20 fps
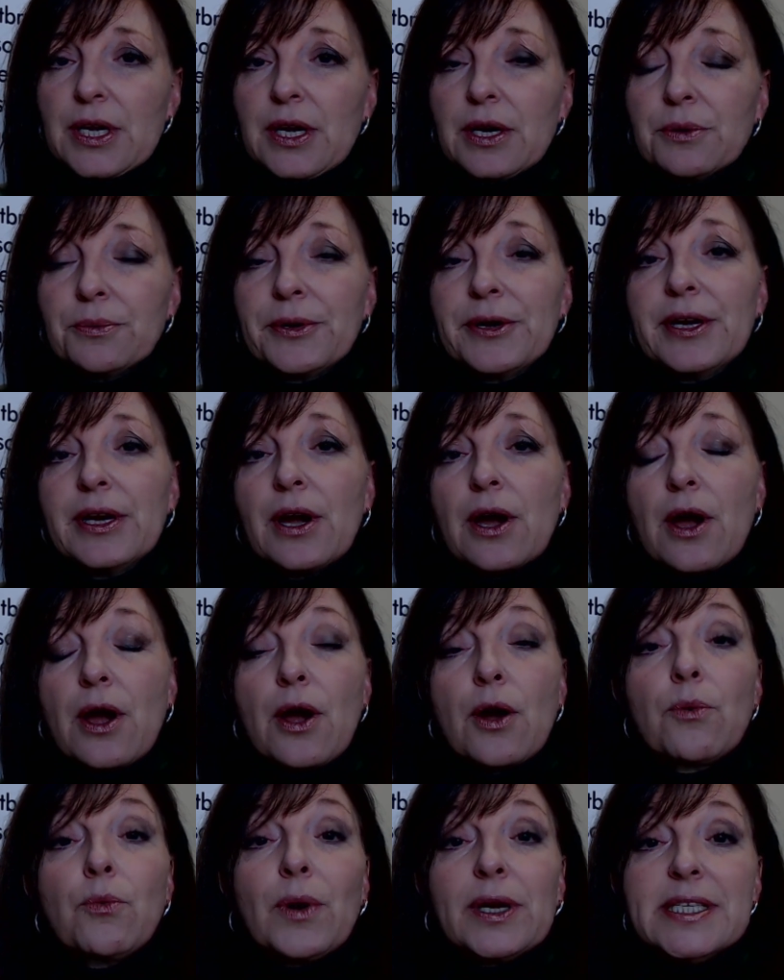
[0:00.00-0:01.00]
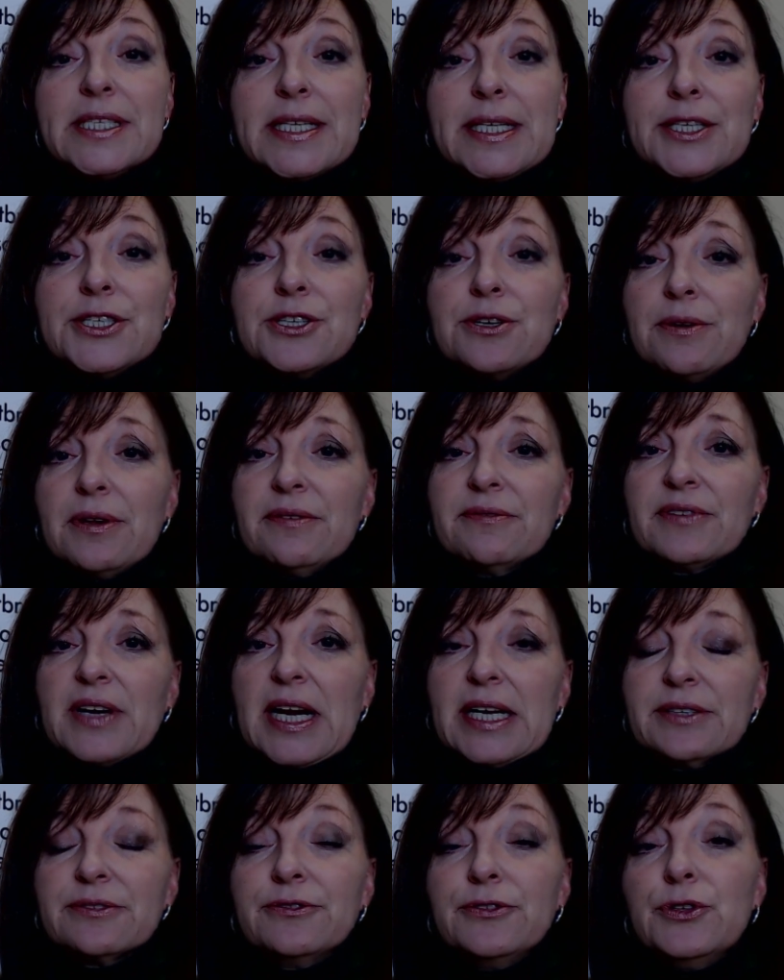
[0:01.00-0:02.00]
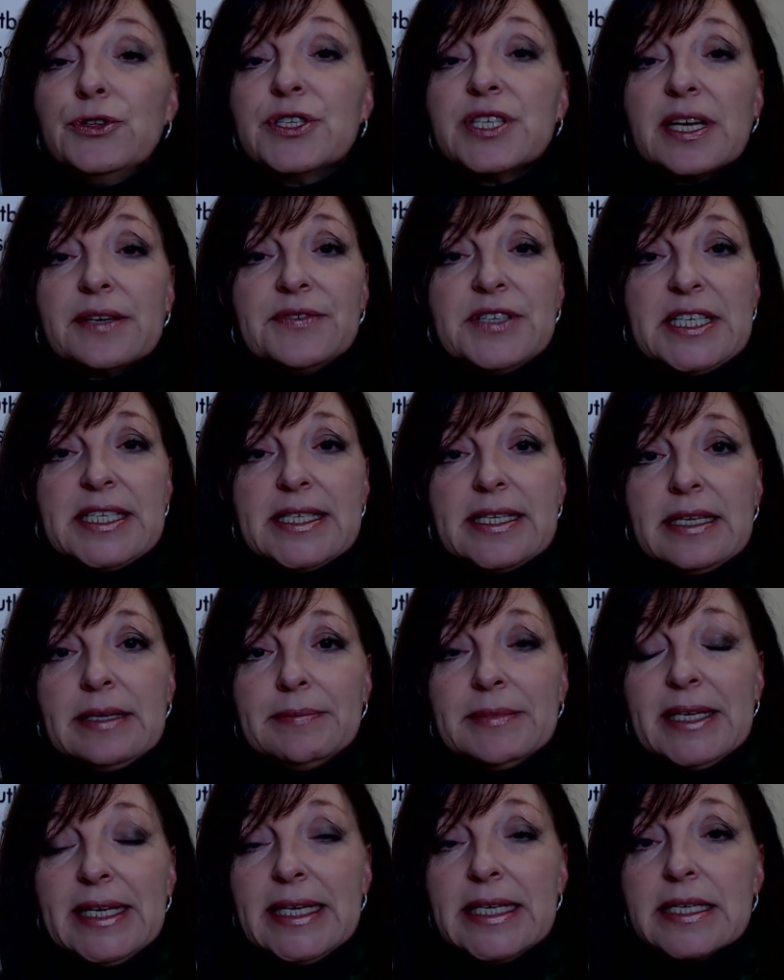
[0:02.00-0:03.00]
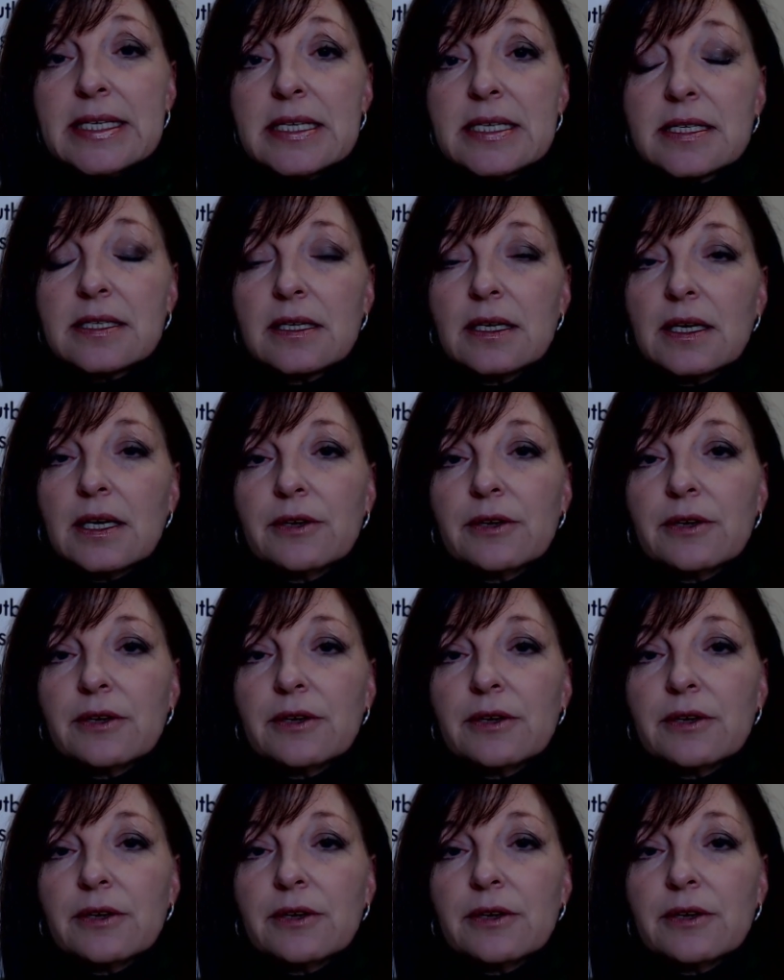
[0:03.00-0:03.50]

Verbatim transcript: we are wanting to invite food safety team leaders,